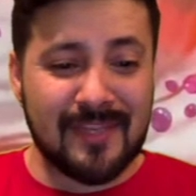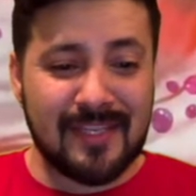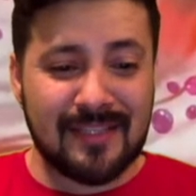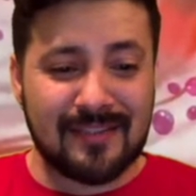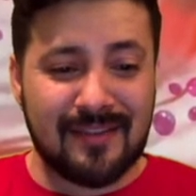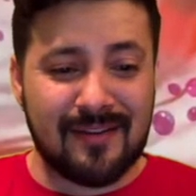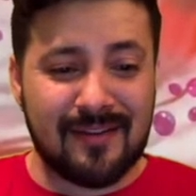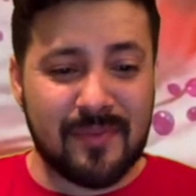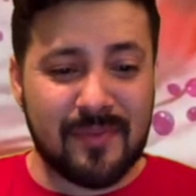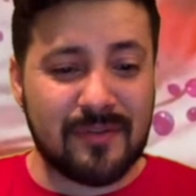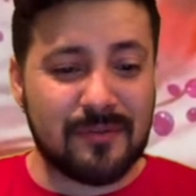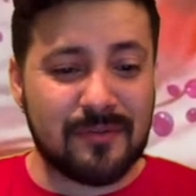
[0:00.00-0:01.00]
He's got an
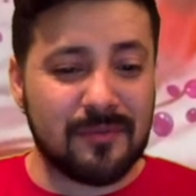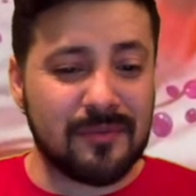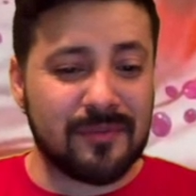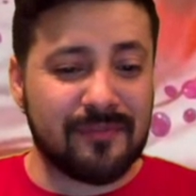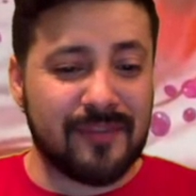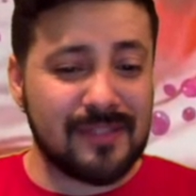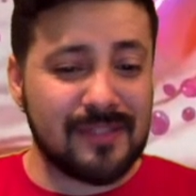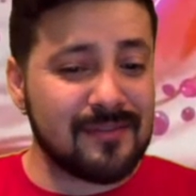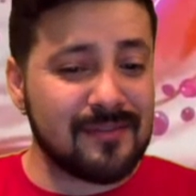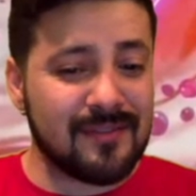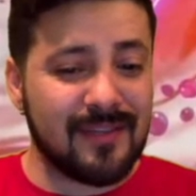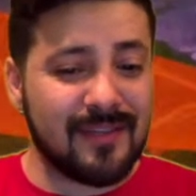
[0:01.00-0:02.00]
impenetrable
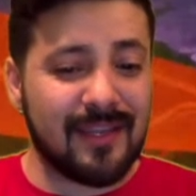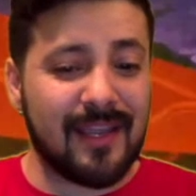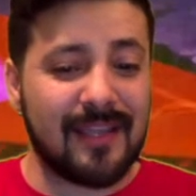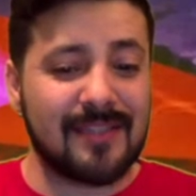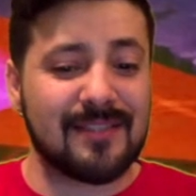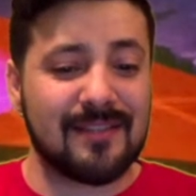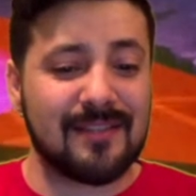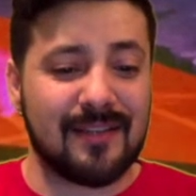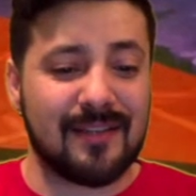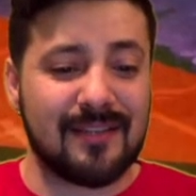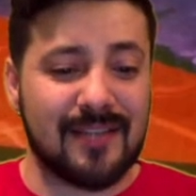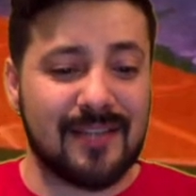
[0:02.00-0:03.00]
defense, negates an
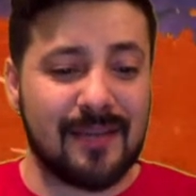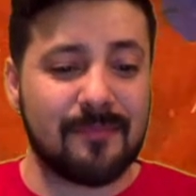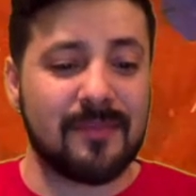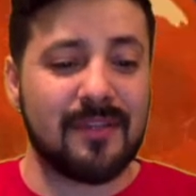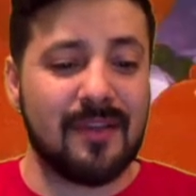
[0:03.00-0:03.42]
attempt